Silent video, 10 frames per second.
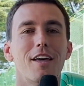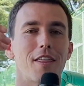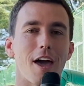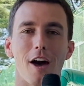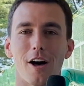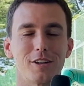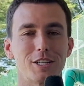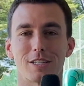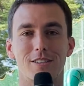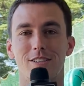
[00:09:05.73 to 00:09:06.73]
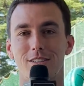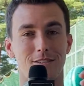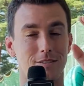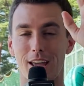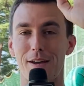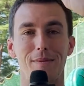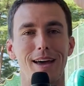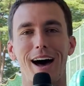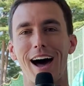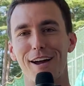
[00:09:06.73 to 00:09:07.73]
They all just gave me
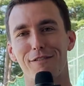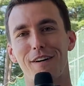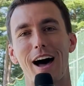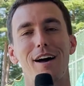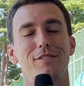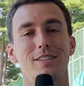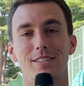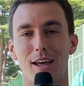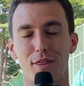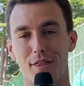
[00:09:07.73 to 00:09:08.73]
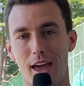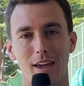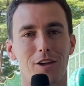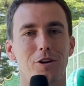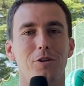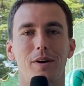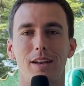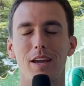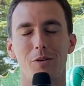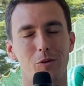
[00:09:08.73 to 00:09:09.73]
a high five and said thank you. And
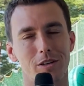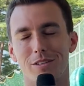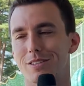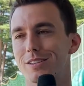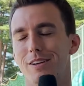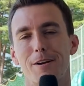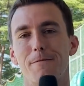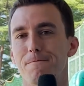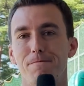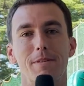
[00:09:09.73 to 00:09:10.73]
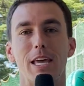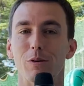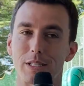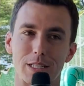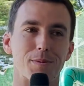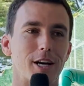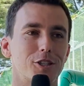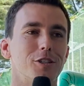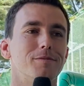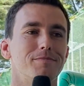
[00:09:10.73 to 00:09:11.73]
it was
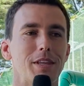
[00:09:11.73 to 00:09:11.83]
special.